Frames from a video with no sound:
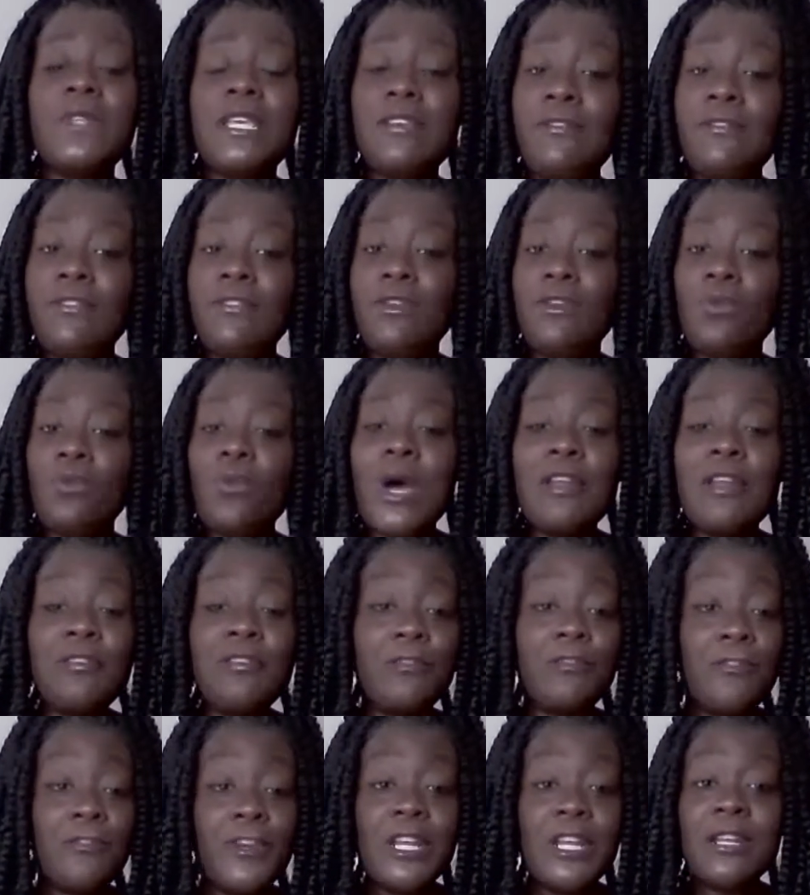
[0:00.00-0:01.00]
If you
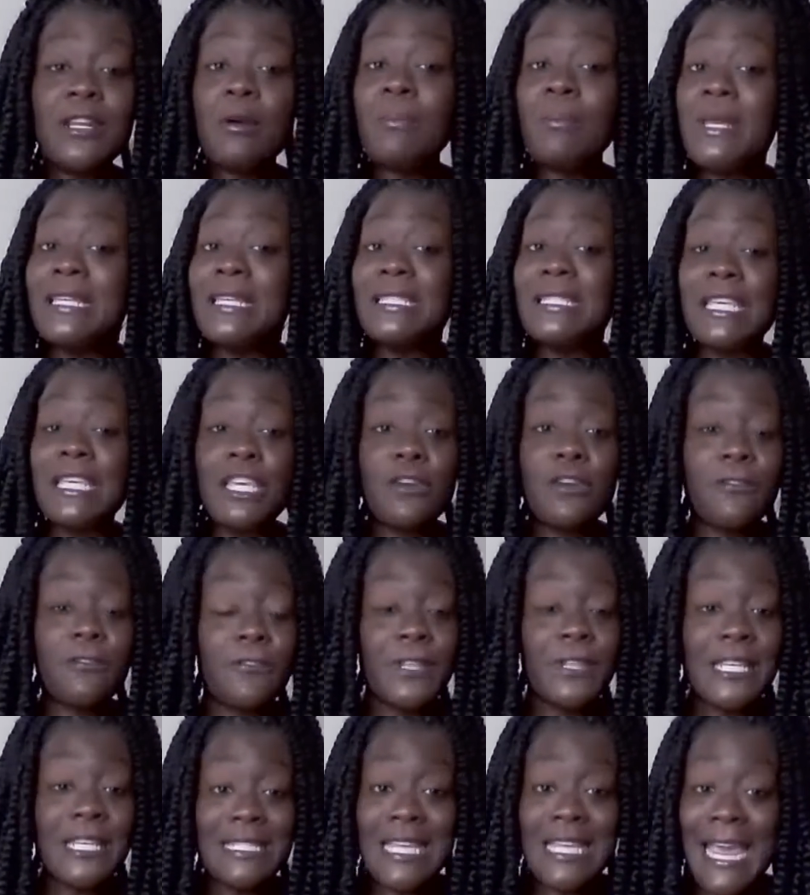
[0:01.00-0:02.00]
want freedom, it's
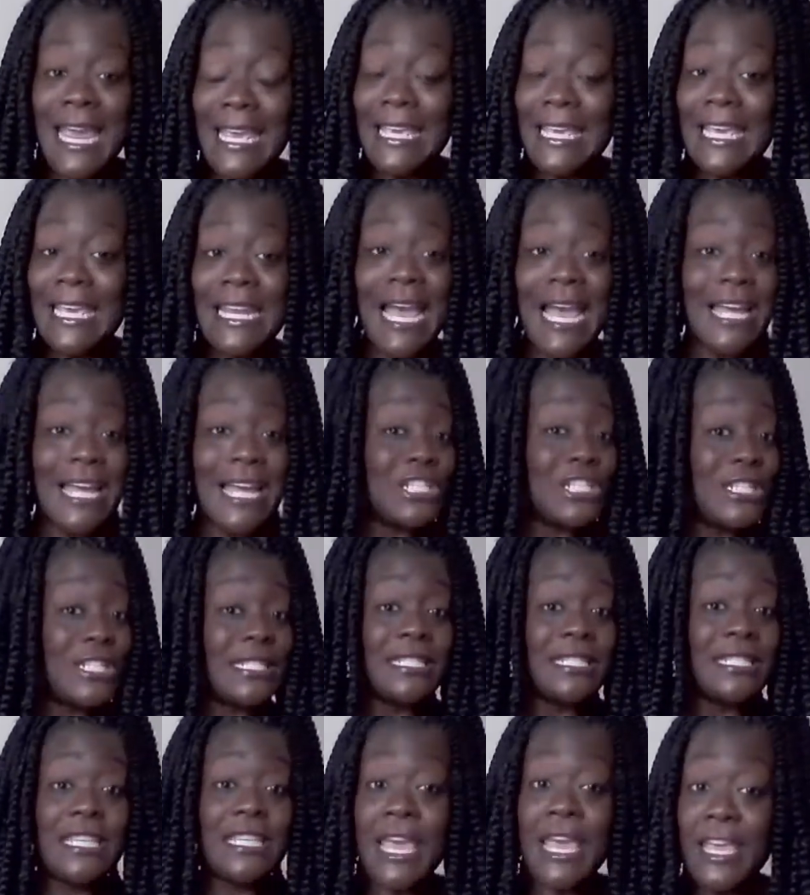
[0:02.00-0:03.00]
here for the taking. I
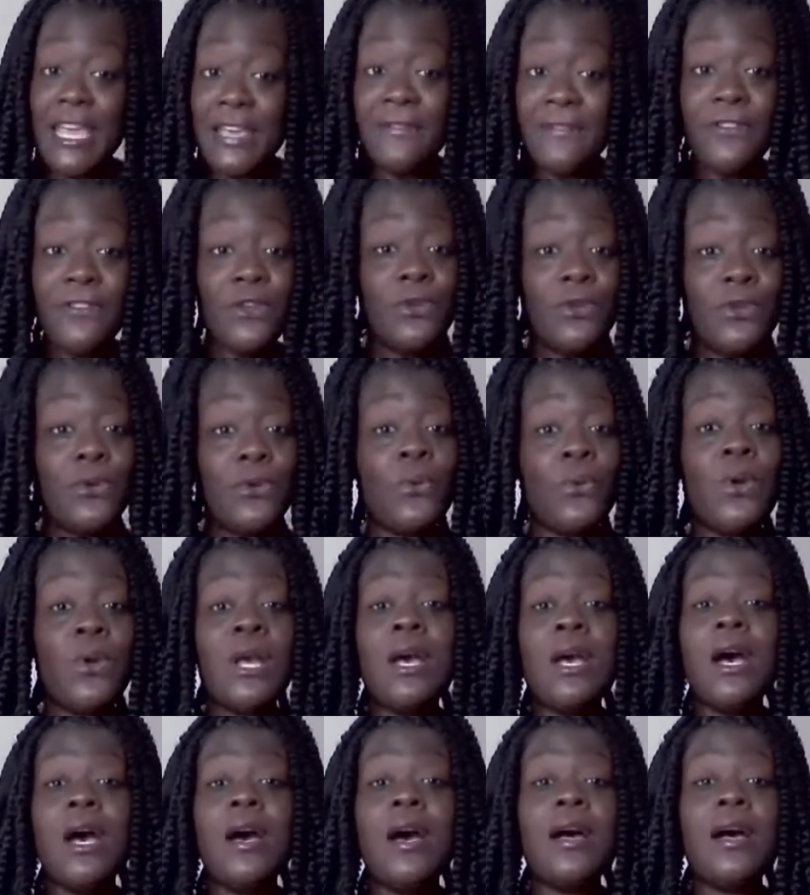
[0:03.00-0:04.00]
just gave
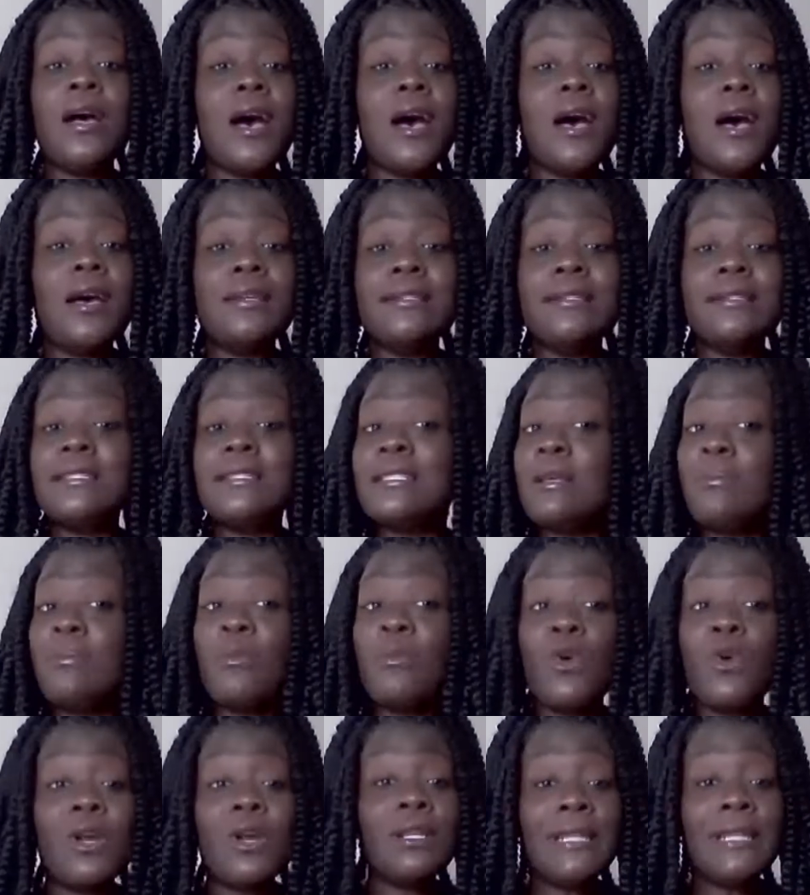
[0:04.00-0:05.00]
you
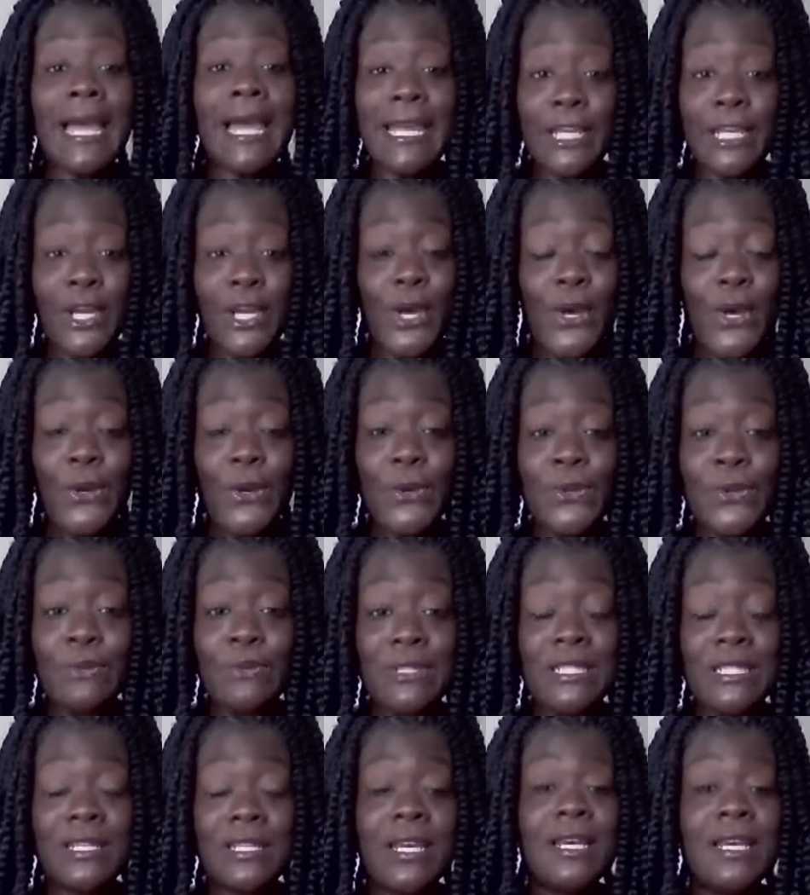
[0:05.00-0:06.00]
some more light
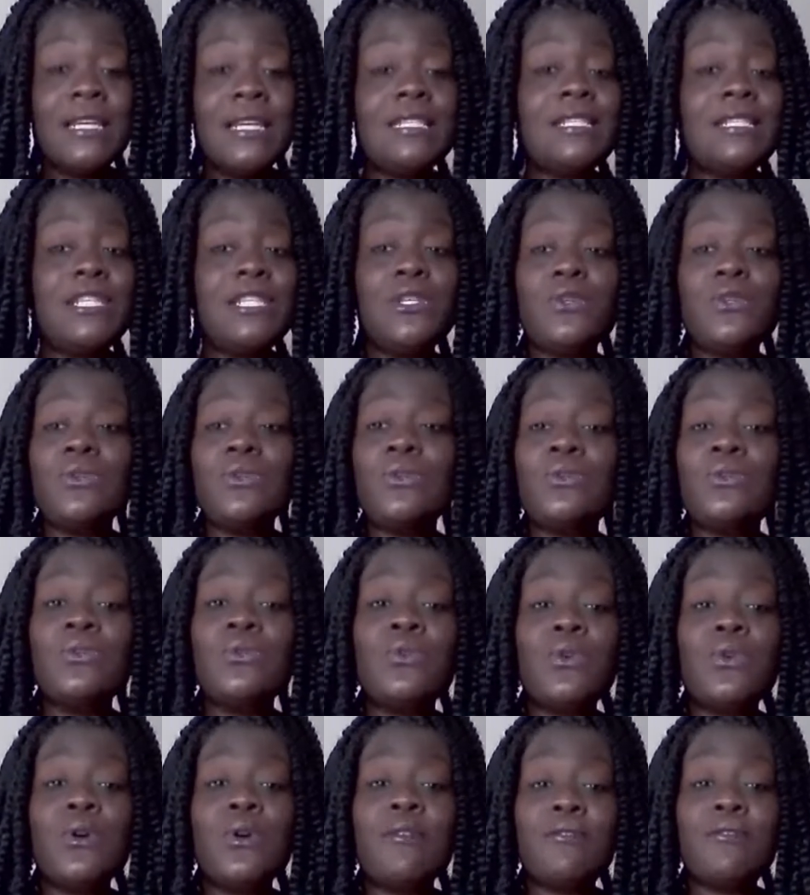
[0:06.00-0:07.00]
codes
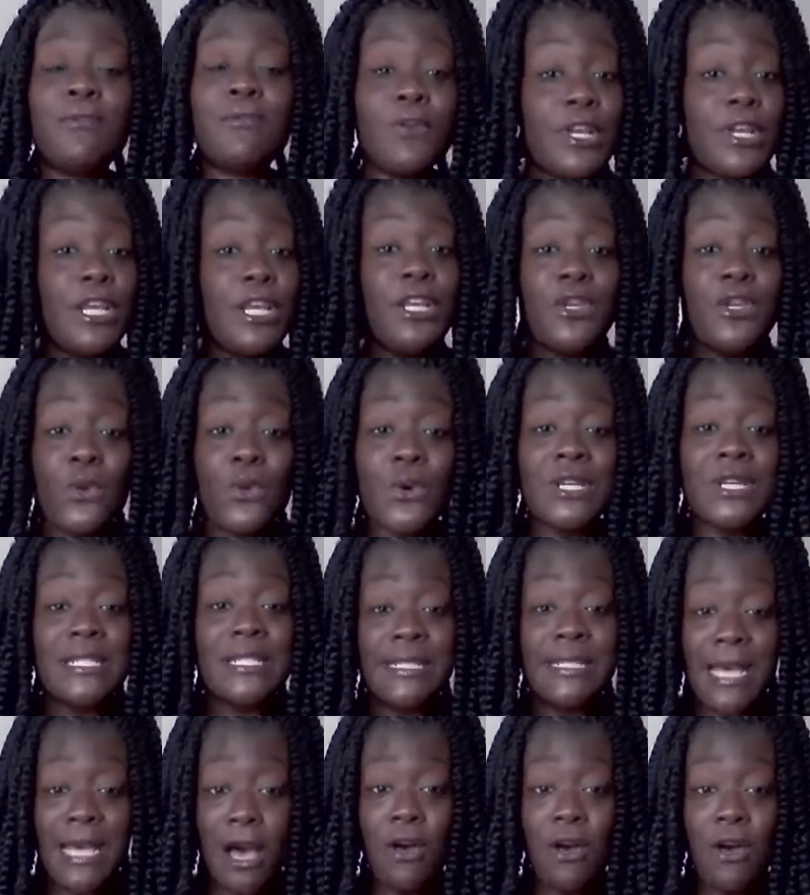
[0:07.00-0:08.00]
to free
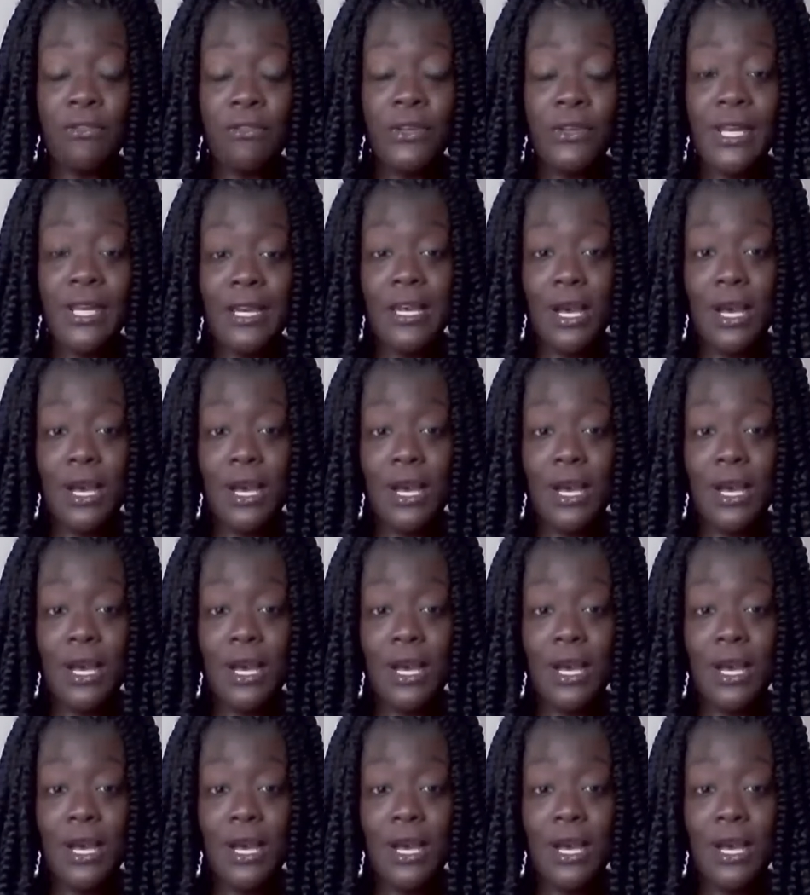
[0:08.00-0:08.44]
yourself.